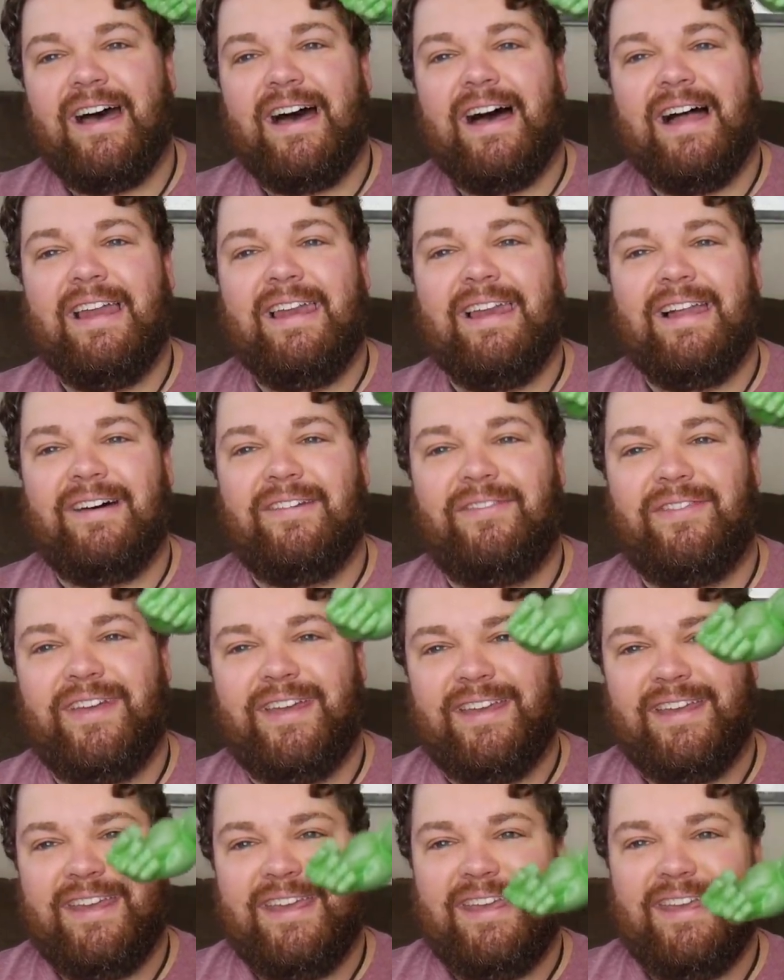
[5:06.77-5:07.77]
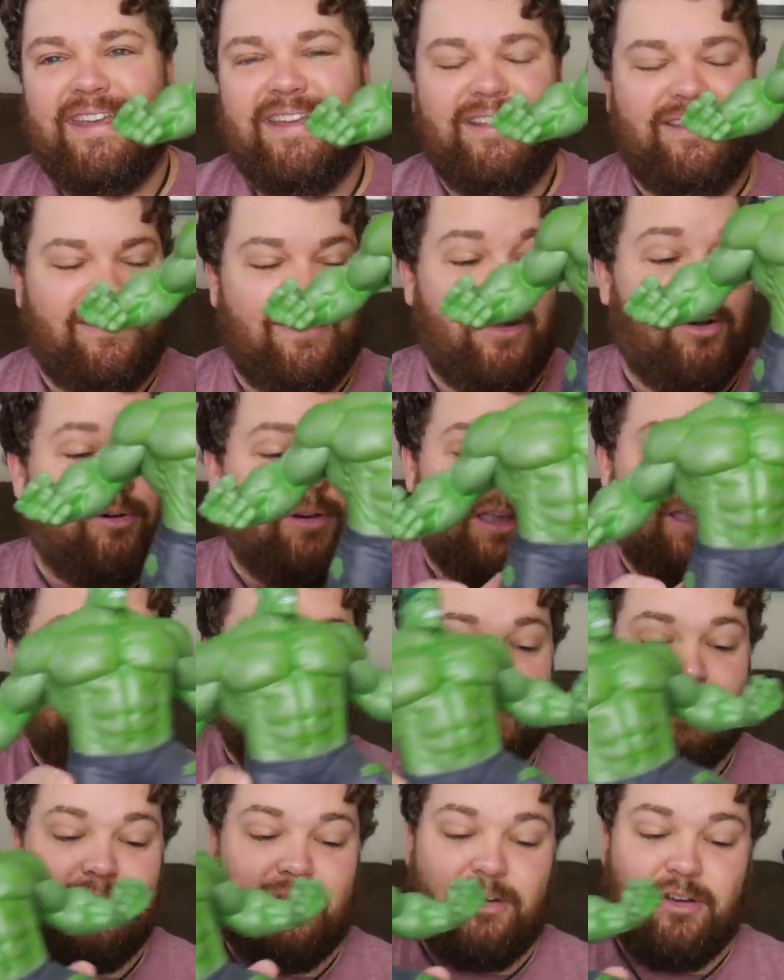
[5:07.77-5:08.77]
I love it. He's, oh, he's
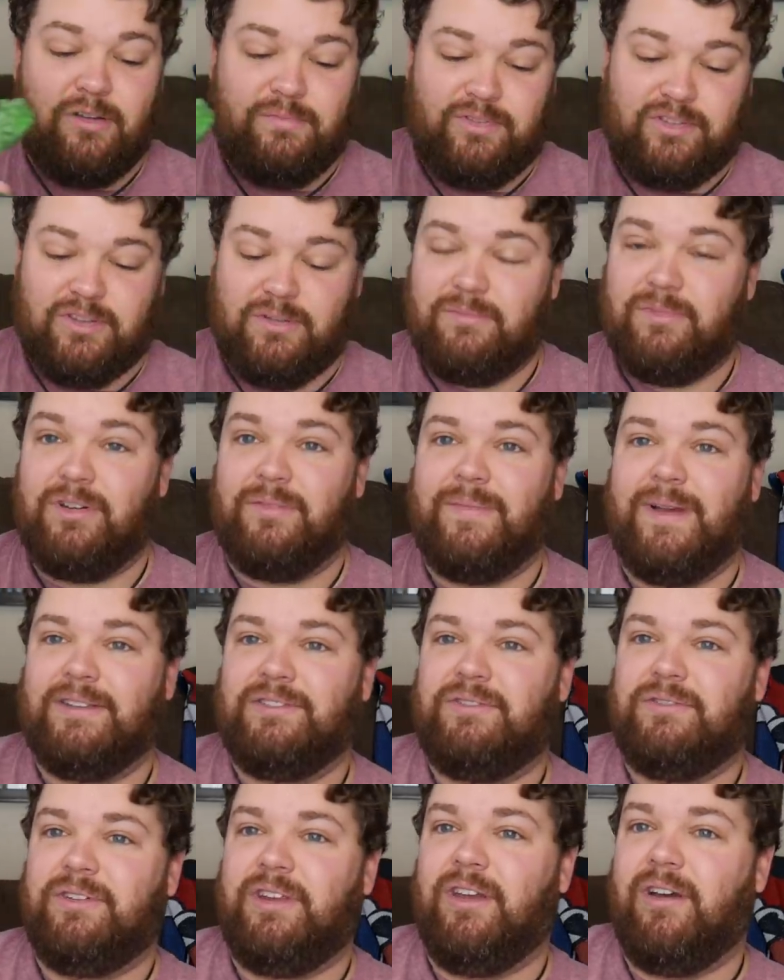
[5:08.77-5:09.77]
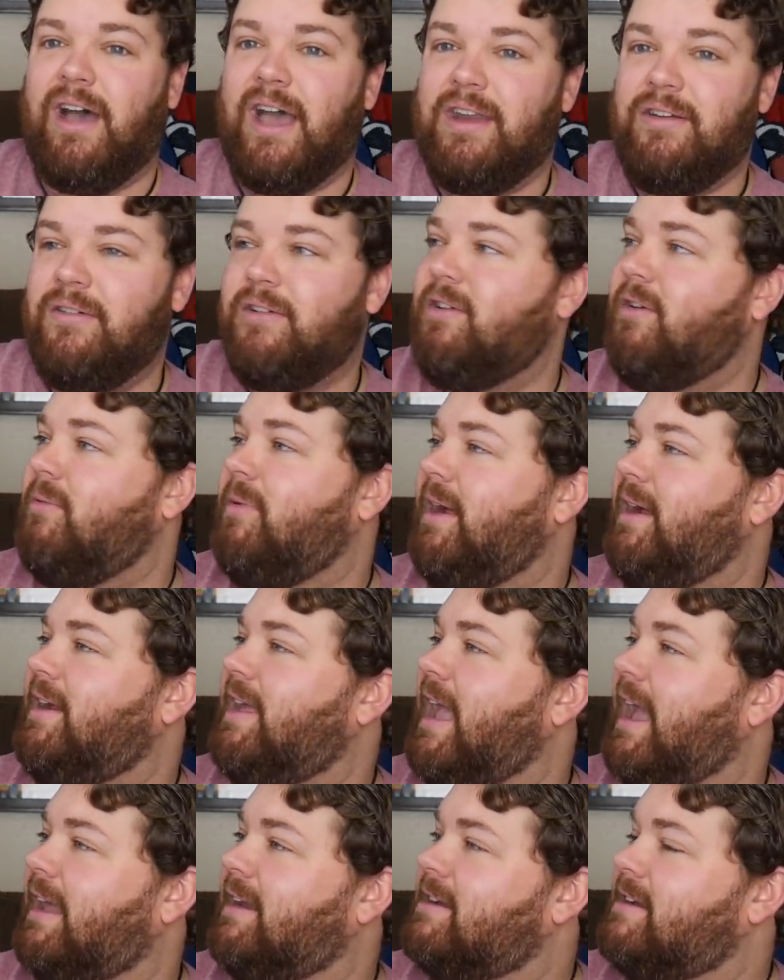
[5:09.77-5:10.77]
going to go up somewhere in my studio. I don't know where
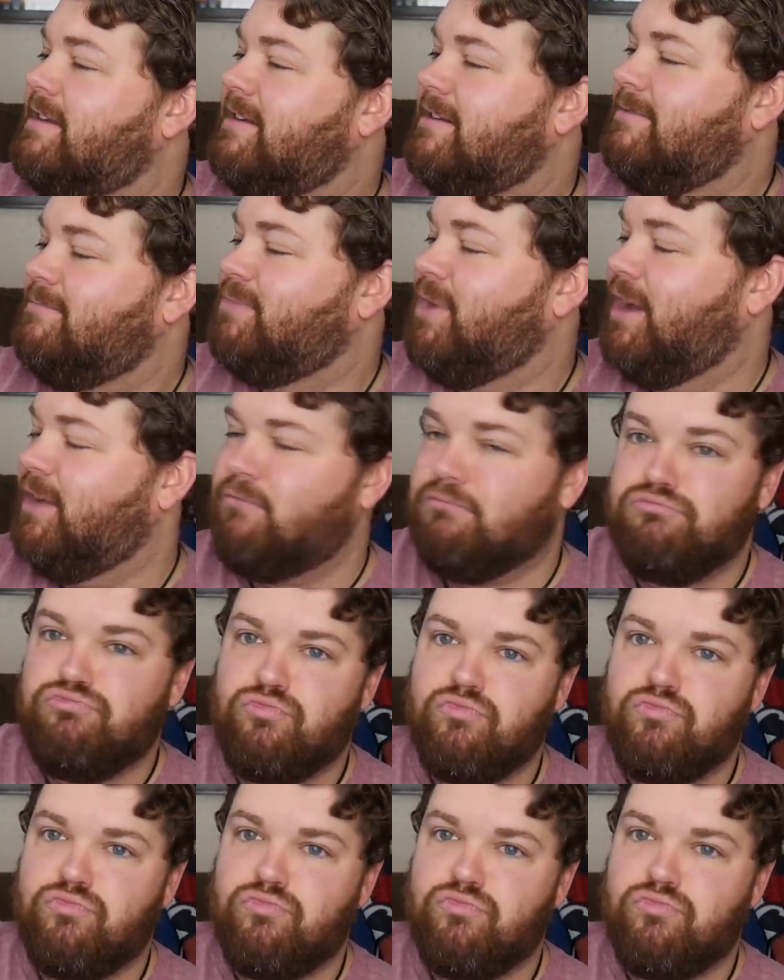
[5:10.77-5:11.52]
yet, but...